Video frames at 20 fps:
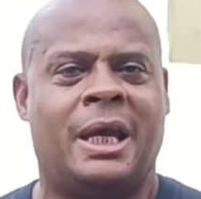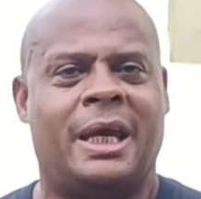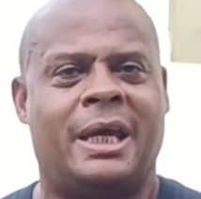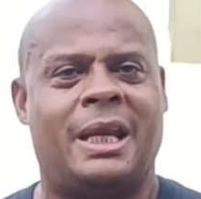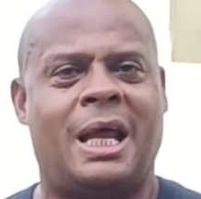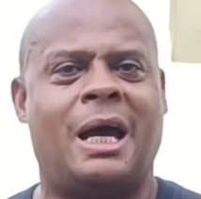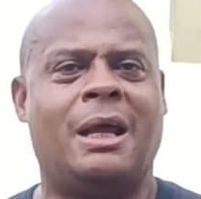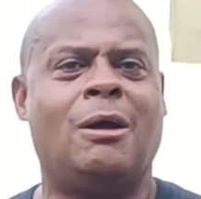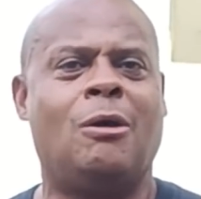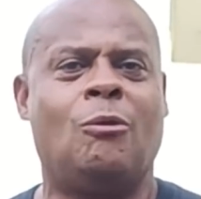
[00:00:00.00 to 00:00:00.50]

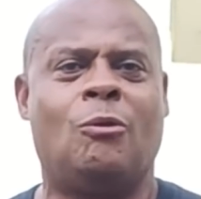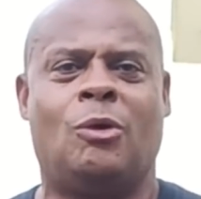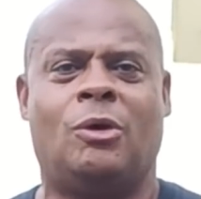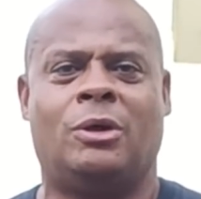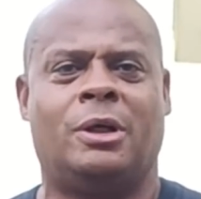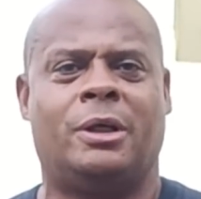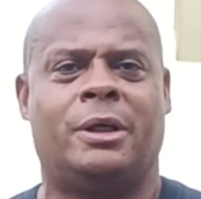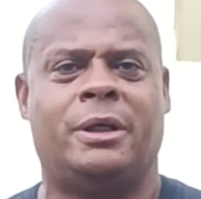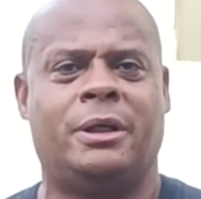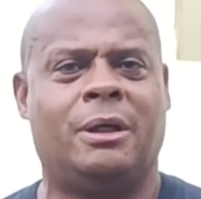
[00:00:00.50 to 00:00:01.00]
And I don't
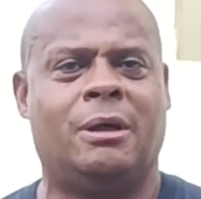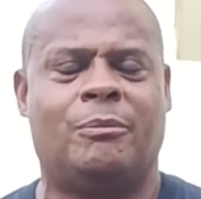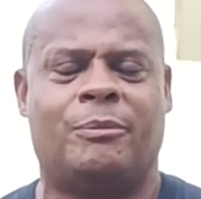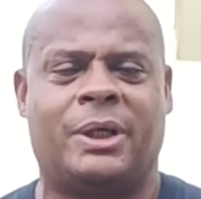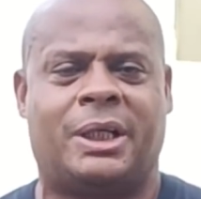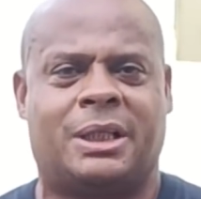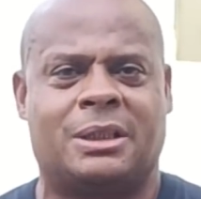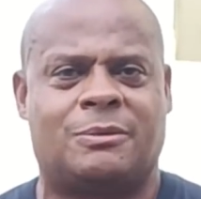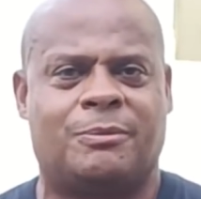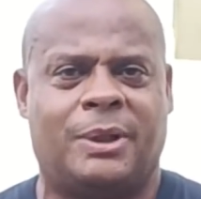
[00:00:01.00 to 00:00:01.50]
want to hear them
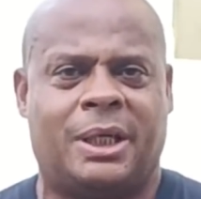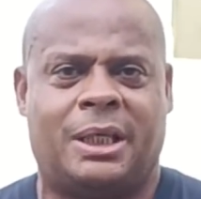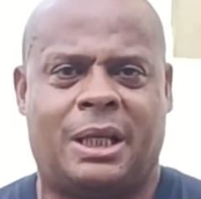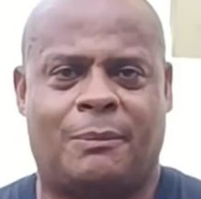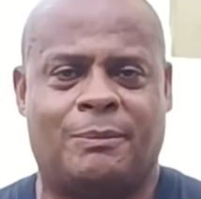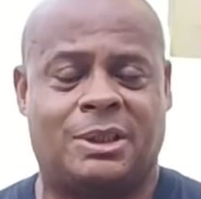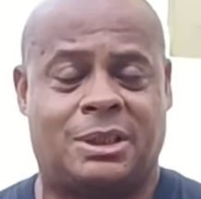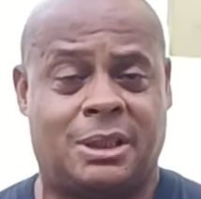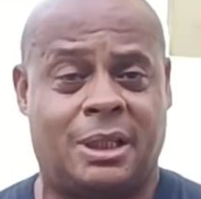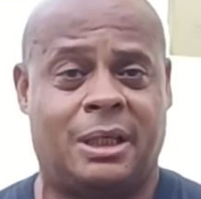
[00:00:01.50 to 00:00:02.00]
because, man,
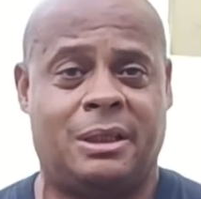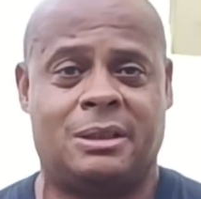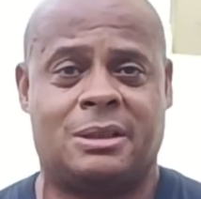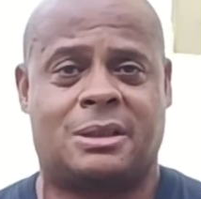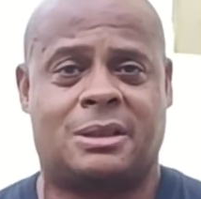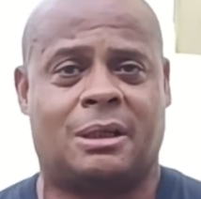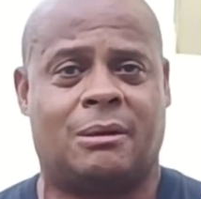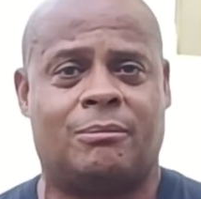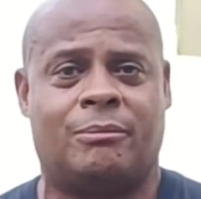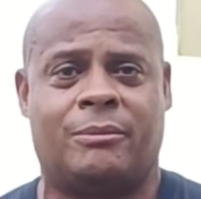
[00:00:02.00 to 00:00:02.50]
I'm going to tell you
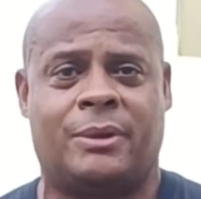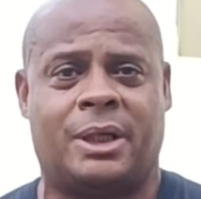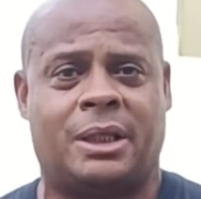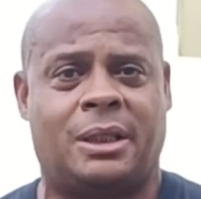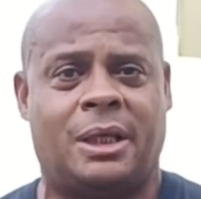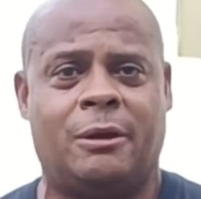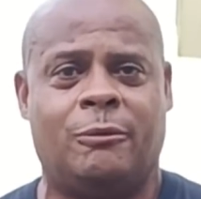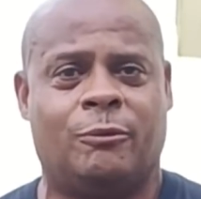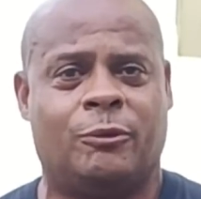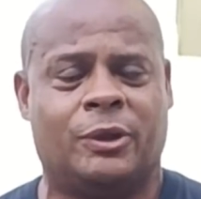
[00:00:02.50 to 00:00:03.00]
something, man.
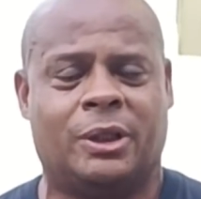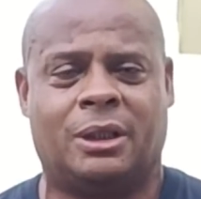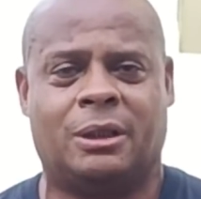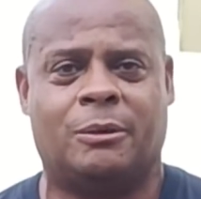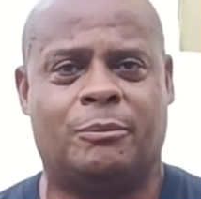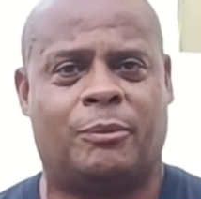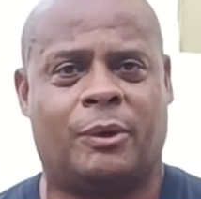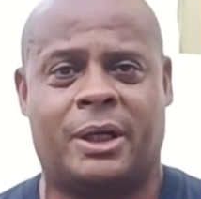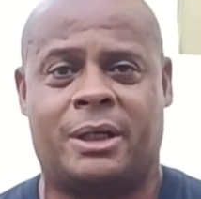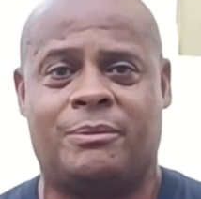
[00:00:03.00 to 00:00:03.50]
They
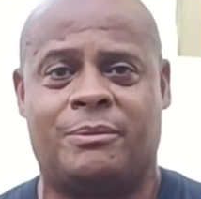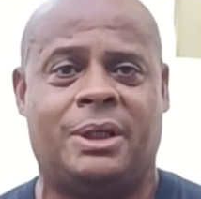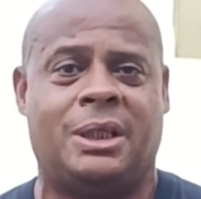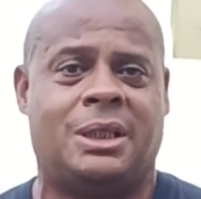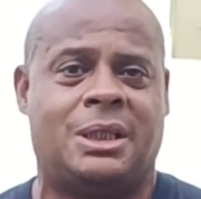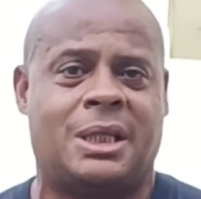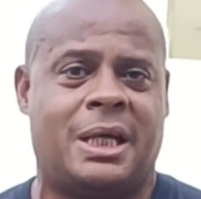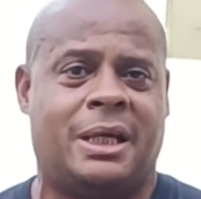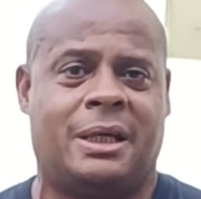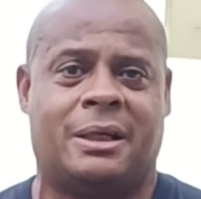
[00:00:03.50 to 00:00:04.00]
really break me
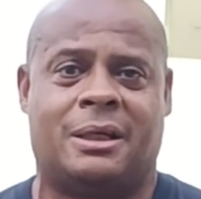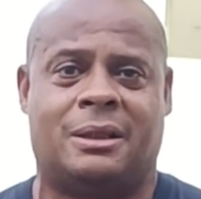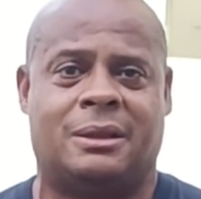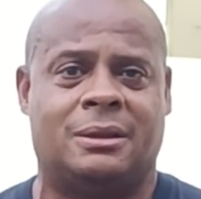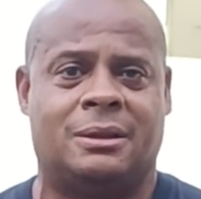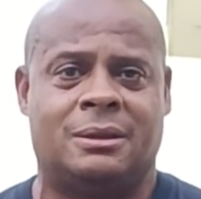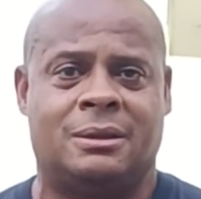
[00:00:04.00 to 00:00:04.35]
down.